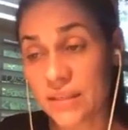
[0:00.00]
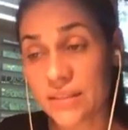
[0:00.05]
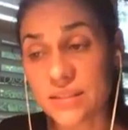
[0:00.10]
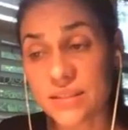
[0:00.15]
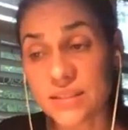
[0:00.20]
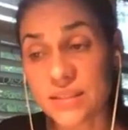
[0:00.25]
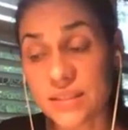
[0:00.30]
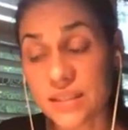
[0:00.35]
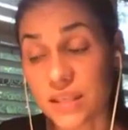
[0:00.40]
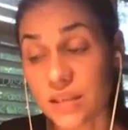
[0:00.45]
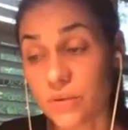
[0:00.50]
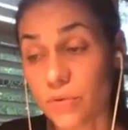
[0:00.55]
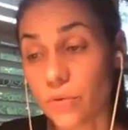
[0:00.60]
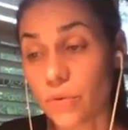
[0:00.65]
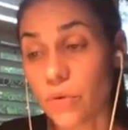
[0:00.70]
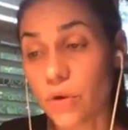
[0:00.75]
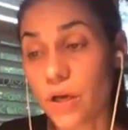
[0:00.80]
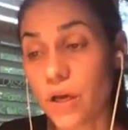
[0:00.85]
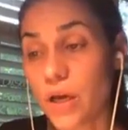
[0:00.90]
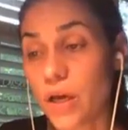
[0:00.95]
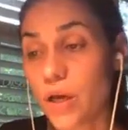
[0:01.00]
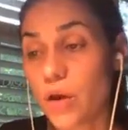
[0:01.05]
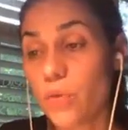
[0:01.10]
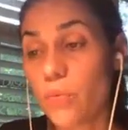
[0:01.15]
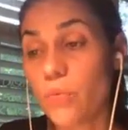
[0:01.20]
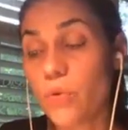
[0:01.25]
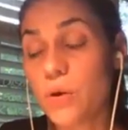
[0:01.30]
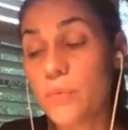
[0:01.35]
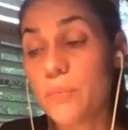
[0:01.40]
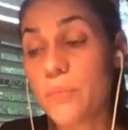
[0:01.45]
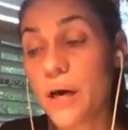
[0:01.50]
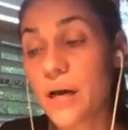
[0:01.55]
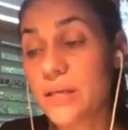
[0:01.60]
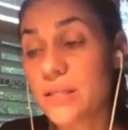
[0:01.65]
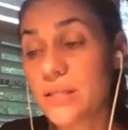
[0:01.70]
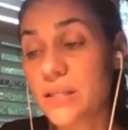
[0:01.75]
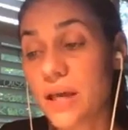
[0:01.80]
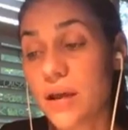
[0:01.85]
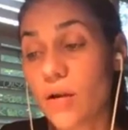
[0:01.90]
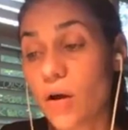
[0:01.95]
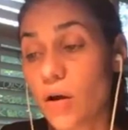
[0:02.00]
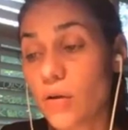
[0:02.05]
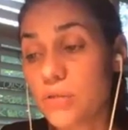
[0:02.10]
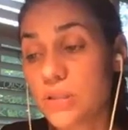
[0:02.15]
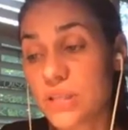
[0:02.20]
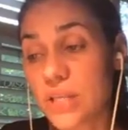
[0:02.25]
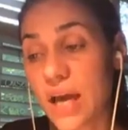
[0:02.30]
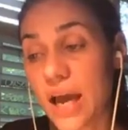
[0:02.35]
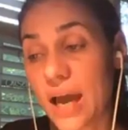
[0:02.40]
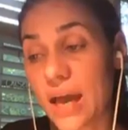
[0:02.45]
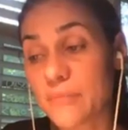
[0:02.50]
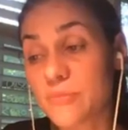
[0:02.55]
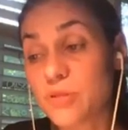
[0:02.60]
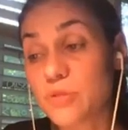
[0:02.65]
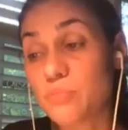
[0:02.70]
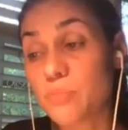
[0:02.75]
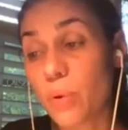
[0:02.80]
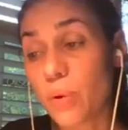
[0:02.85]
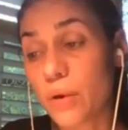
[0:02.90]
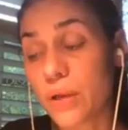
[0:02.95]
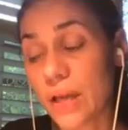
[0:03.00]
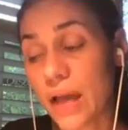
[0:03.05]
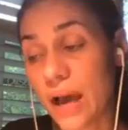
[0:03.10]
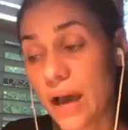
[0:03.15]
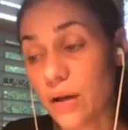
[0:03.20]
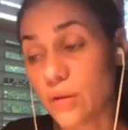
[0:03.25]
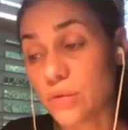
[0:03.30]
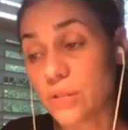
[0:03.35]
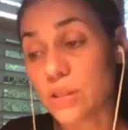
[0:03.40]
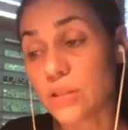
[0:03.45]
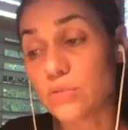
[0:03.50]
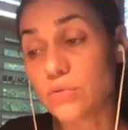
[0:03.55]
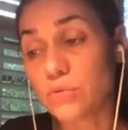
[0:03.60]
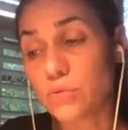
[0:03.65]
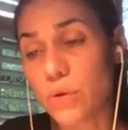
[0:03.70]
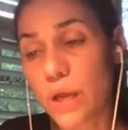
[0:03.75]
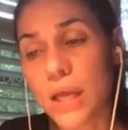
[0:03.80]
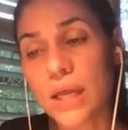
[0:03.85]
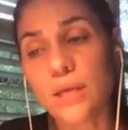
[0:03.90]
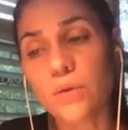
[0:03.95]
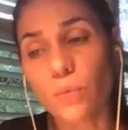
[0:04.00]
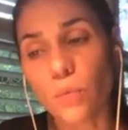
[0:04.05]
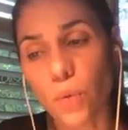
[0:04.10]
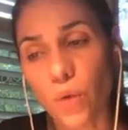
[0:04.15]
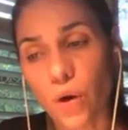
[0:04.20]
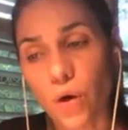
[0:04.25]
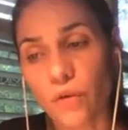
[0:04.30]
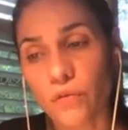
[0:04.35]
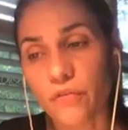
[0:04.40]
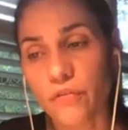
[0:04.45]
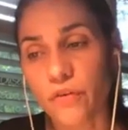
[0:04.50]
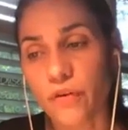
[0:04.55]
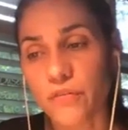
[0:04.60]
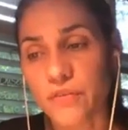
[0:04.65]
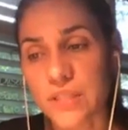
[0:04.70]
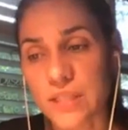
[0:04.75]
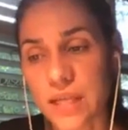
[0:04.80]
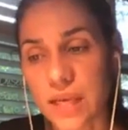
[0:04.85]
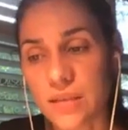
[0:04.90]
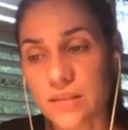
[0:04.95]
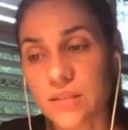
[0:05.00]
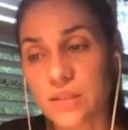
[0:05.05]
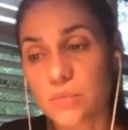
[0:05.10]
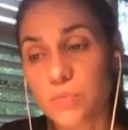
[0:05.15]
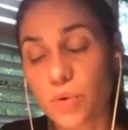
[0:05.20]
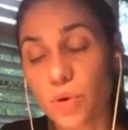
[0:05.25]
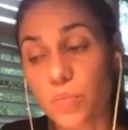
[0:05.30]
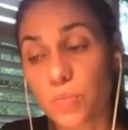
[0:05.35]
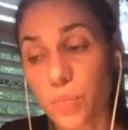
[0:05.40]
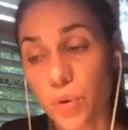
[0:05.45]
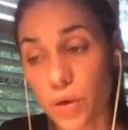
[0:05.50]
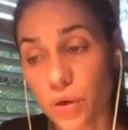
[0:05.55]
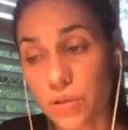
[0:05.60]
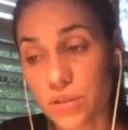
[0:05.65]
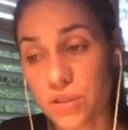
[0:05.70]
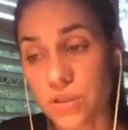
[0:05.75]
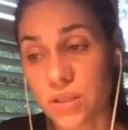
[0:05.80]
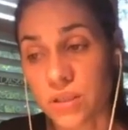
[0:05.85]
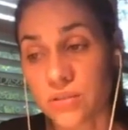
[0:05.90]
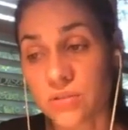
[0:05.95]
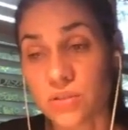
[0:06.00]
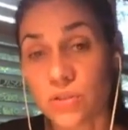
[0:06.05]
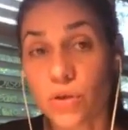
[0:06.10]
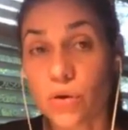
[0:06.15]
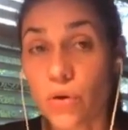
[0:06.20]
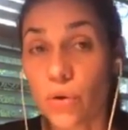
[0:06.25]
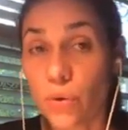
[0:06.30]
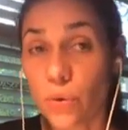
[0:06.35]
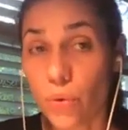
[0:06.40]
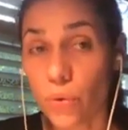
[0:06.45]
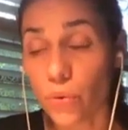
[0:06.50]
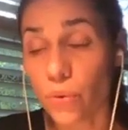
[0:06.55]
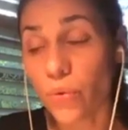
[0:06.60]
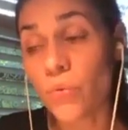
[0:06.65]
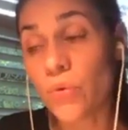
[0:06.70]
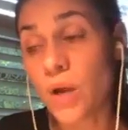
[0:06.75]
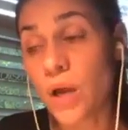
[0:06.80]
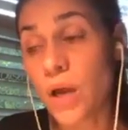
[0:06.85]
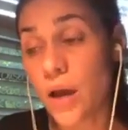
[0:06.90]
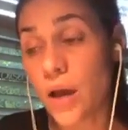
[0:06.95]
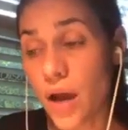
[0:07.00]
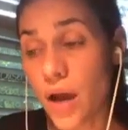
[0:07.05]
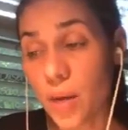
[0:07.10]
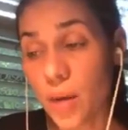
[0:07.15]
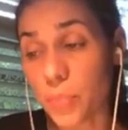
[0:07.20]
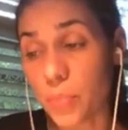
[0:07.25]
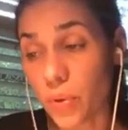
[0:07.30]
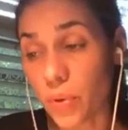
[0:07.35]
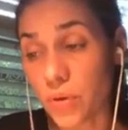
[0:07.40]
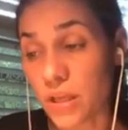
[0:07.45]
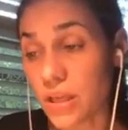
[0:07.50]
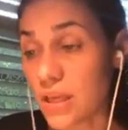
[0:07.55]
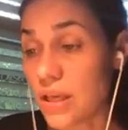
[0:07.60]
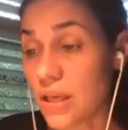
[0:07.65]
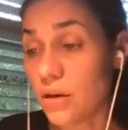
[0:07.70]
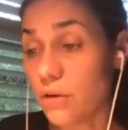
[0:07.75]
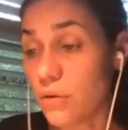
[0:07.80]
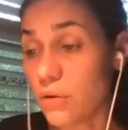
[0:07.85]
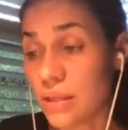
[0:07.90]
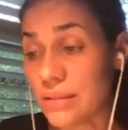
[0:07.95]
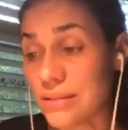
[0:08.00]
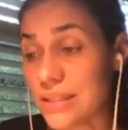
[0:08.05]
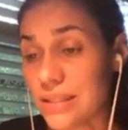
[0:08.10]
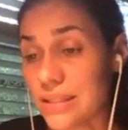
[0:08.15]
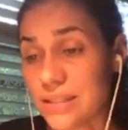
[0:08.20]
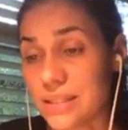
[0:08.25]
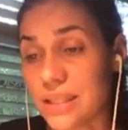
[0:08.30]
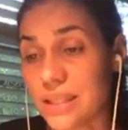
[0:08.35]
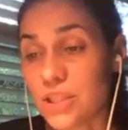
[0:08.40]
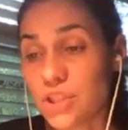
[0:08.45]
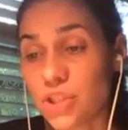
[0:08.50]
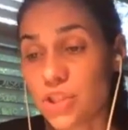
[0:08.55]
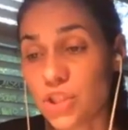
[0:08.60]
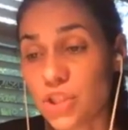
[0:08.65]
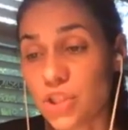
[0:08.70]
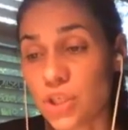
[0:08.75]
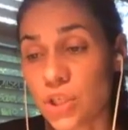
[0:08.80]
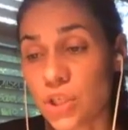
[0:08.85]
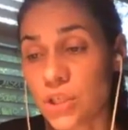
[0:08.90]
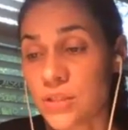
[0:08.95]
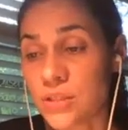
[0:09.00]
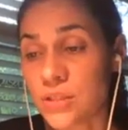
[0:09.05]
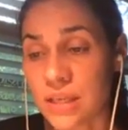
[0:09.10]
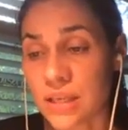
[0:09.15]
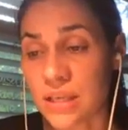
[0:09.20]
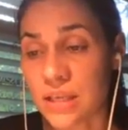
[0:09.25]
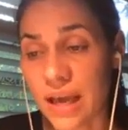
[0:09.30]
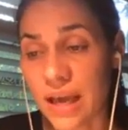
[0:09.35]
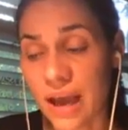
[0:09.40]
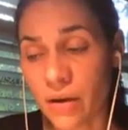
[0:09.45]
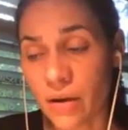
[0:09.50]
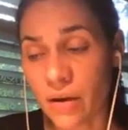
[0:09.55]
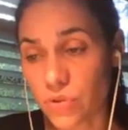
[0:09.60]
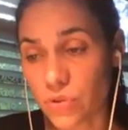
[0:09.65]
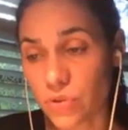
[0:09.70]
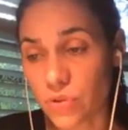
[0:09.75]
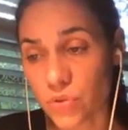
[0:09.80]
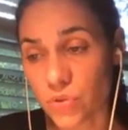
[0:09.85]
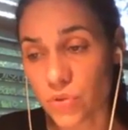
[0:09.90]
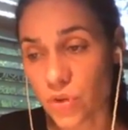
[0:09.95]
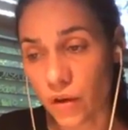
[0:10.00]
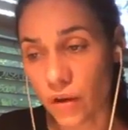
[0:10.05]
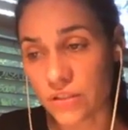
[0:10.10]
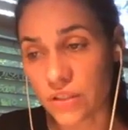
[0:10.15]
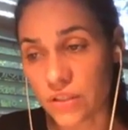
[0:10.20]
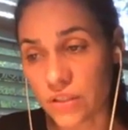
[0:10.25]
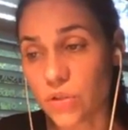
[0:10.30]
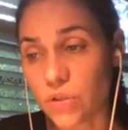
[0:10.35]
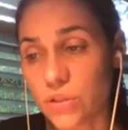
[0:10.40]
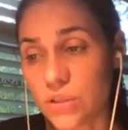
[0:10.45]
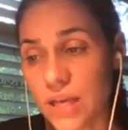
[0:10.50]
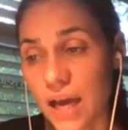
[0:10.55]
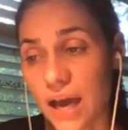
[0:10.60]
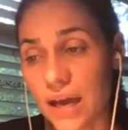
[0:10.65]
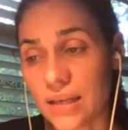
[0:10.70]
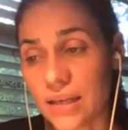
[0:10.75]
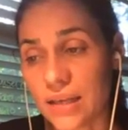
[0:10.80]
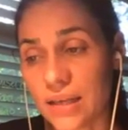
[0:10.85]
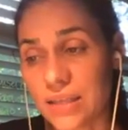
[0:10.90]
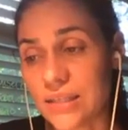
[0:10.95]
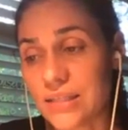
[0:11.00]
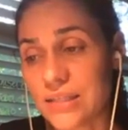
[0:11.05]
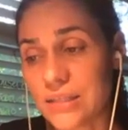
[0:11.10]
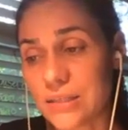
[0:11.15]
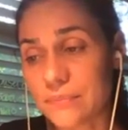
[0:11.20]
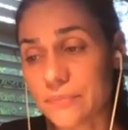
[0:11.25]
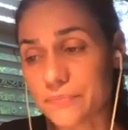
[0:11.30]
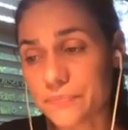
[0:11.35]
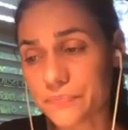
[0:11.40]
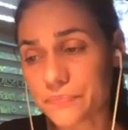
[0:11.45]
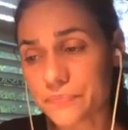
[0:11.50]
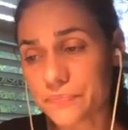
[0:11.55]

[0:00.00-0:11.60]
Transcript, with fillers: Still, we must at all times point out the great worth of sensible persons who, upon hearing the teachings and counsels of the good tidings,